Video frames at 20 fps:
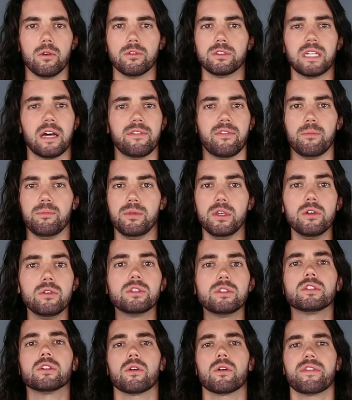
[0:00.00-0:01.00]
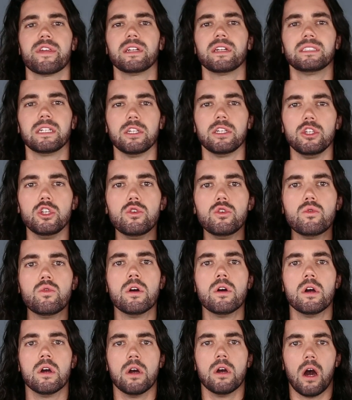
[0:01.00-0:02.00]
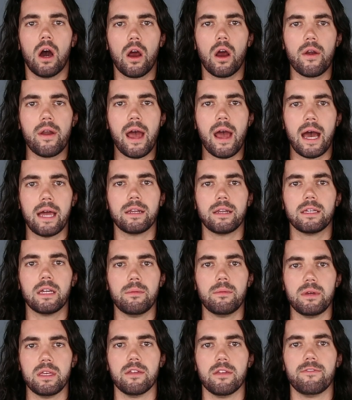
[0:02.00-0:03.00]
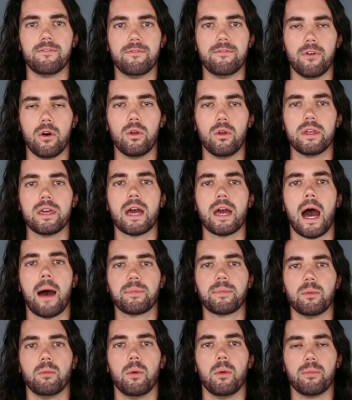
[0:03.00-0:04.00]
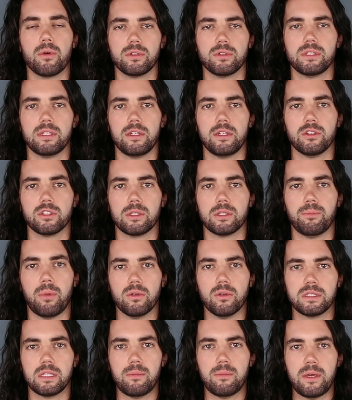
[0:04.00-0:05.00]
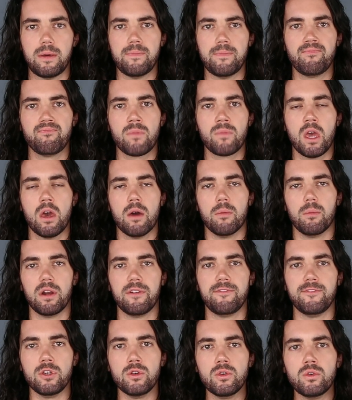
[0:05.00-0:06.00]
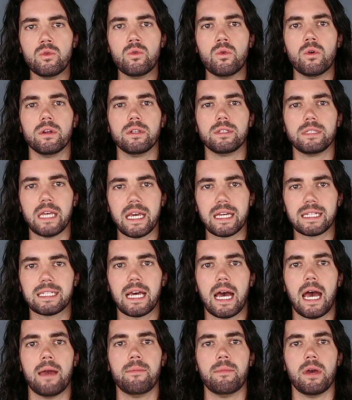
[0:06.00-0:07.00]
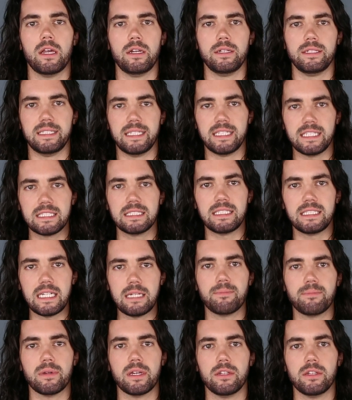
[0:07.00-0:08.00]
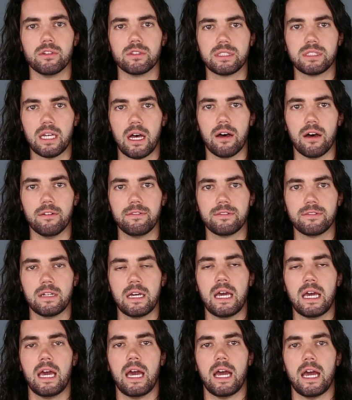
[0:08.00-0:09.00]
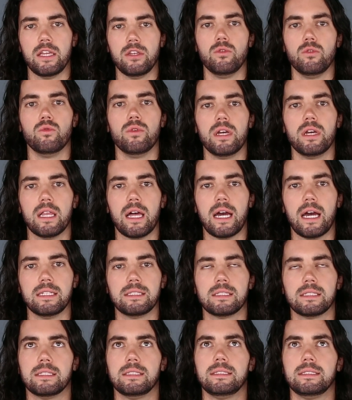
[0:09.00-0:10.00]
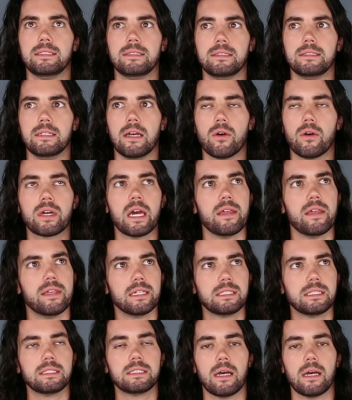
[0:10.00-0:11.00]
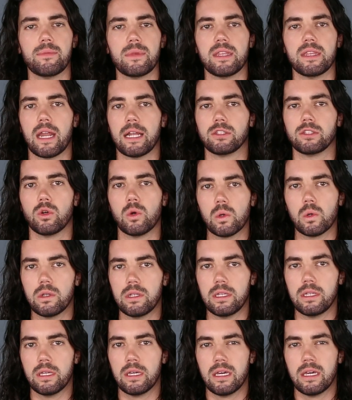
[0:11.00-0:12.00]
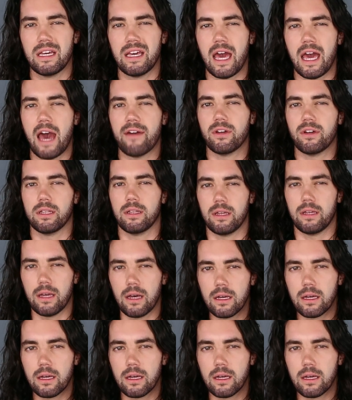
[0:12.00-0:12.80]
self-abuse, or things that you are not gonna be the fully optimal person that you're supposed to be. But if you take time and dig deep in yourself, and you realize, okay, this is something that I totally have a